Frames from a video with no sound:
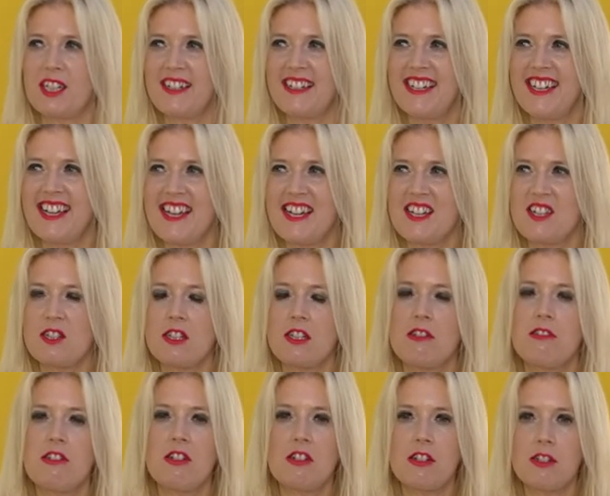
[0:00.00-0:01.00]
Mm.
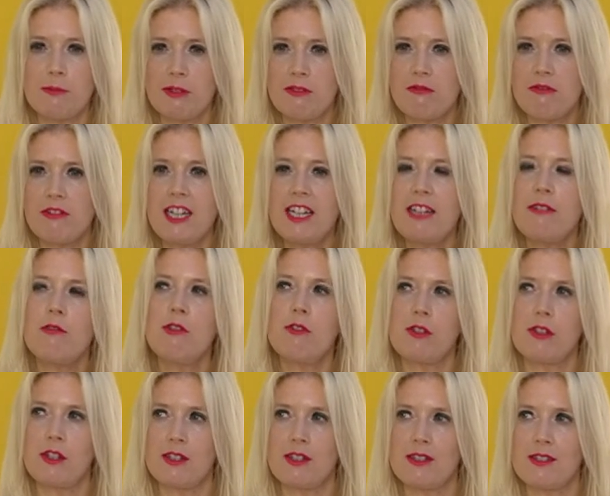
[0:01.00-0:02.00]
So you've got to be really
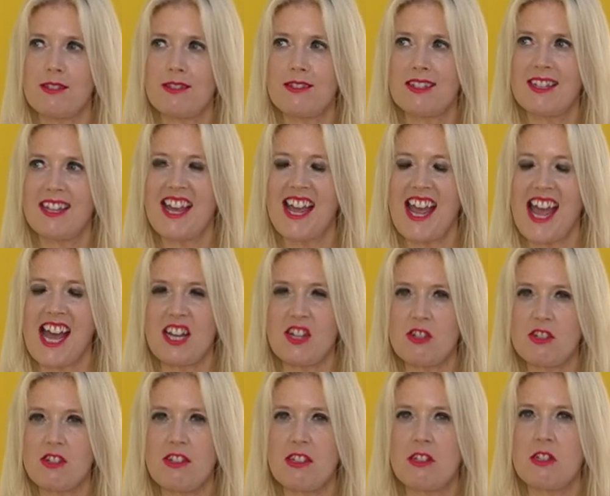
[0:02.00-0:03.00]
ruthless and
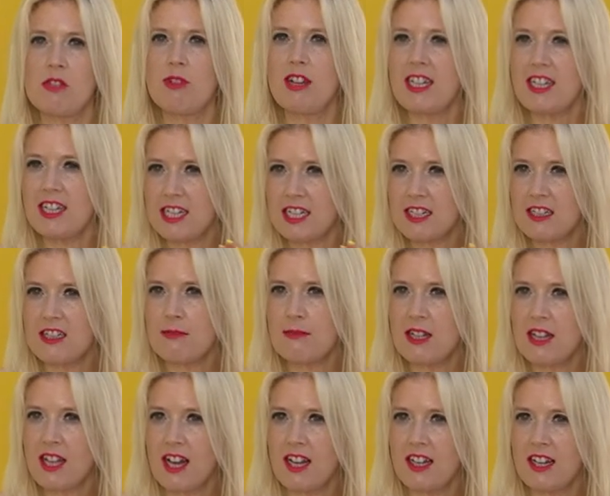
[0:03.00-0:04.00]
just think, do I need it to
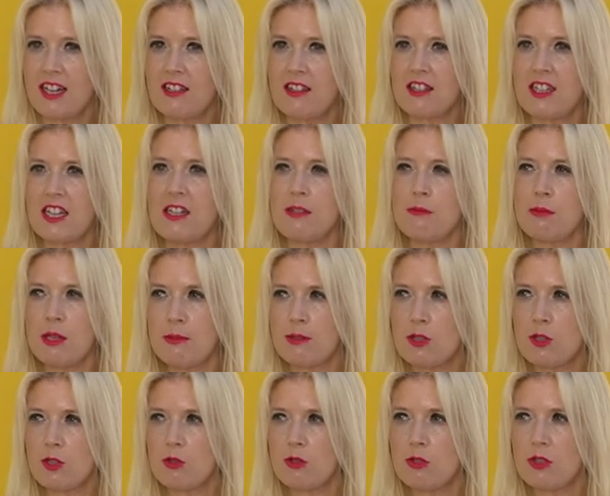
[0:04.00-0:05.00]
be that length? Can it be a
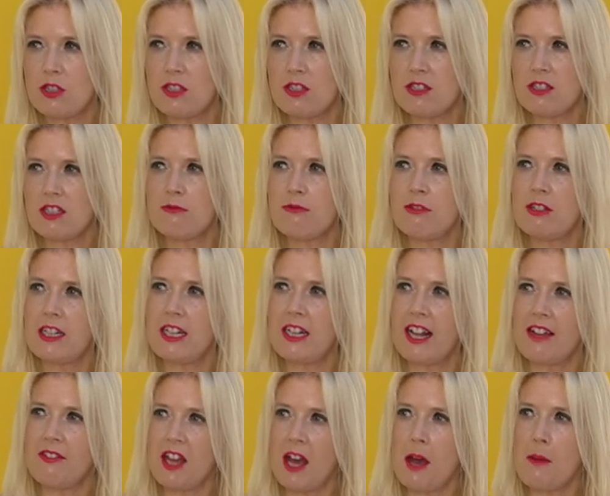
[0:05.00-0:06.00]
bit shorter to really
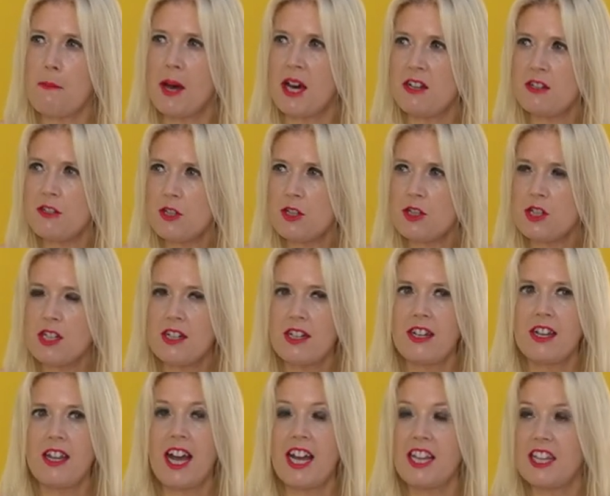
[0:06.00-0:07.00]
have that punch?
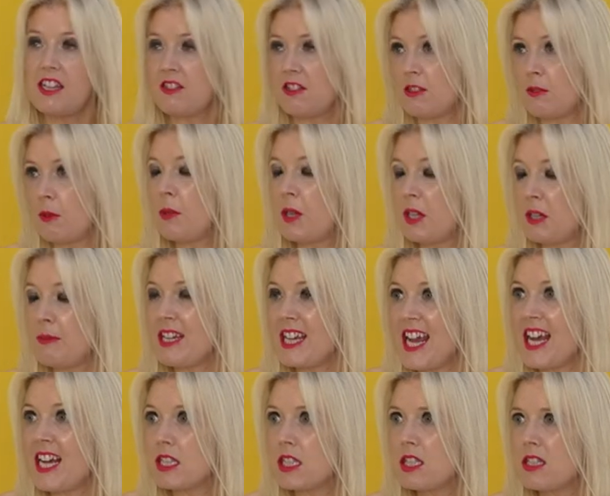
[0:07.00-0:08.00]
And the answer is probably going to be
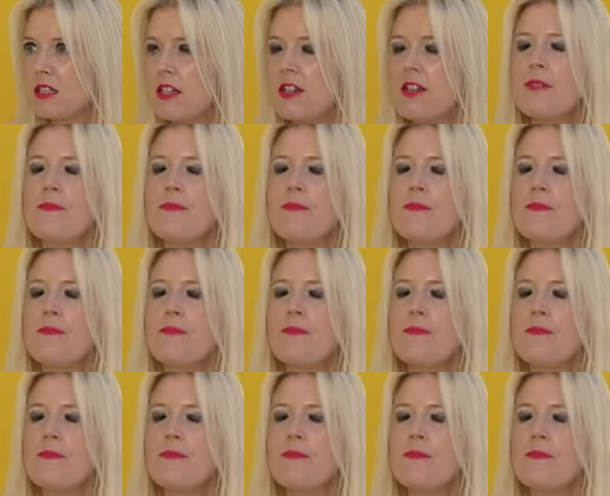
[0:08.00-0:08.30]
yes.